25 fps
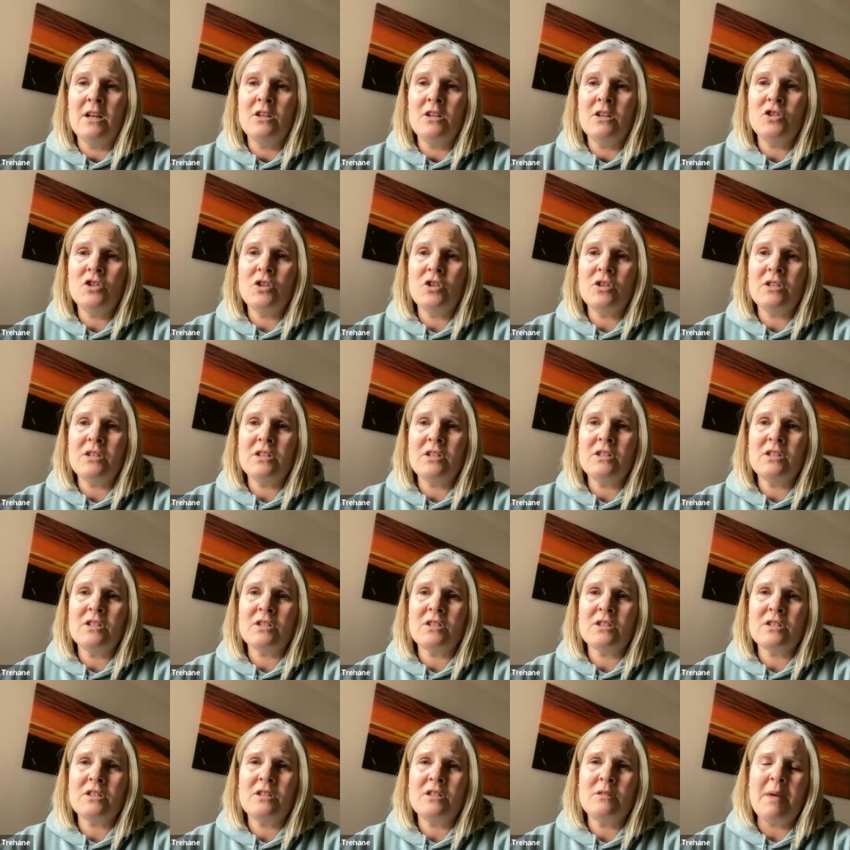just
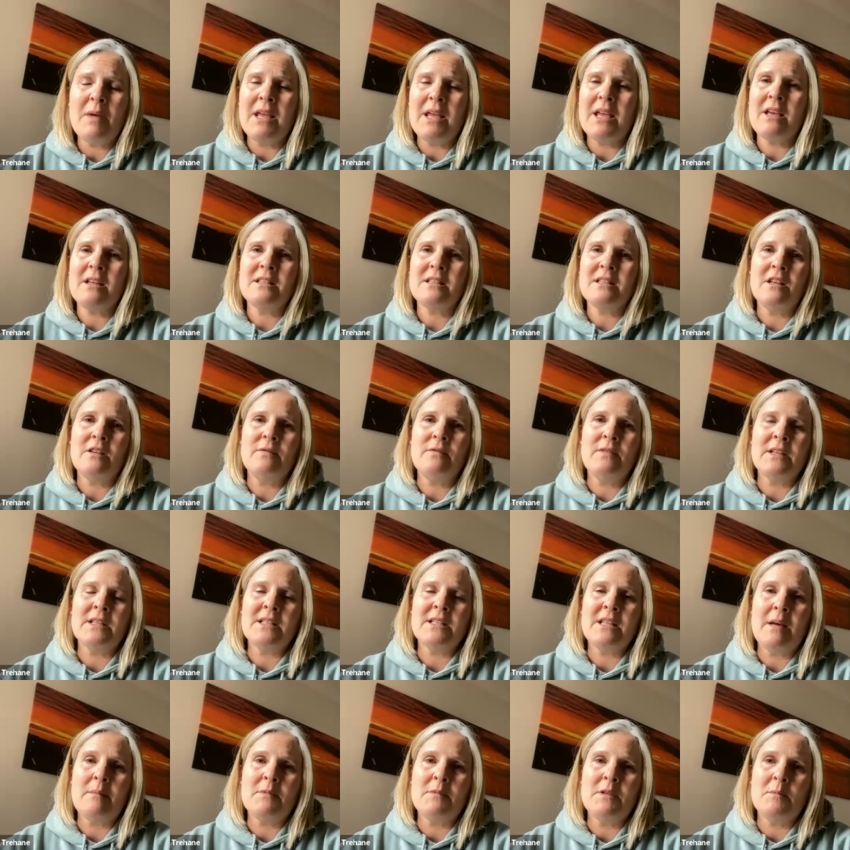to make herself
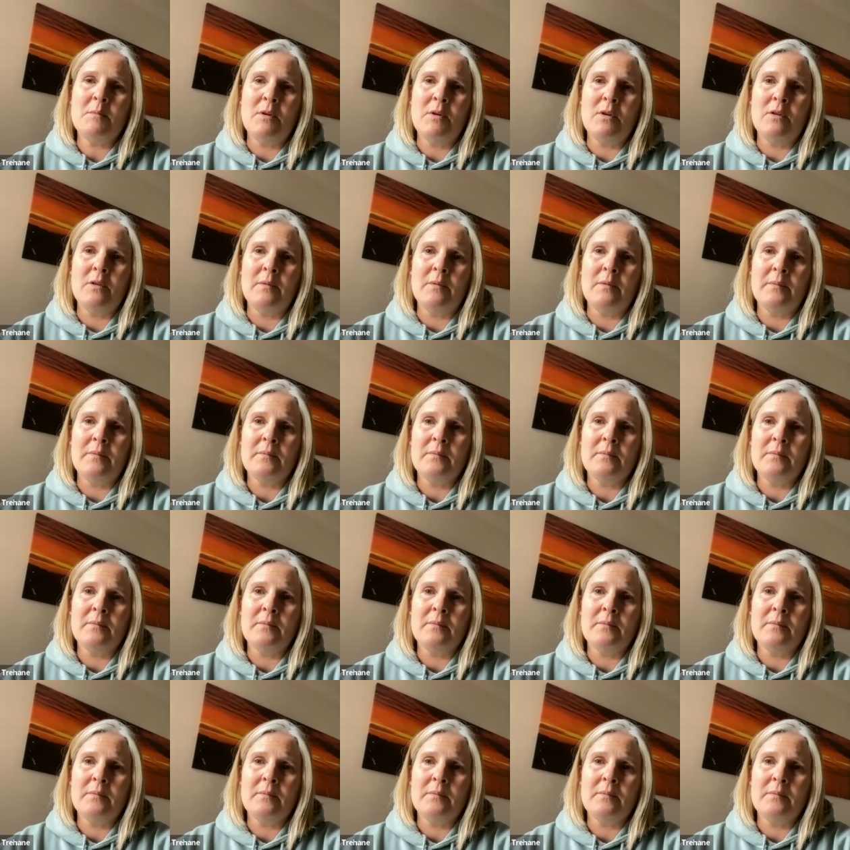acceptable,